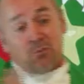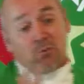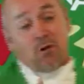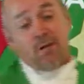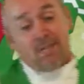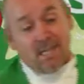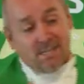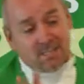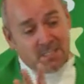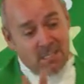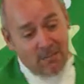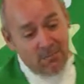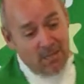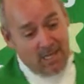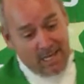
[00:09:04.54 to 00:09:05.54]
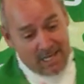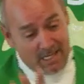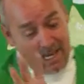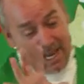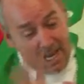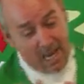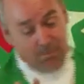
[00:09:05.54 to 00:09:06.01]
was worried that something
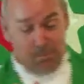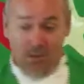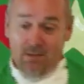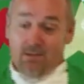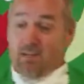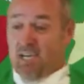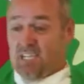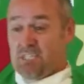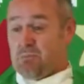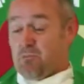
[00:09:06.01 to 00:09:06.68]
had happened that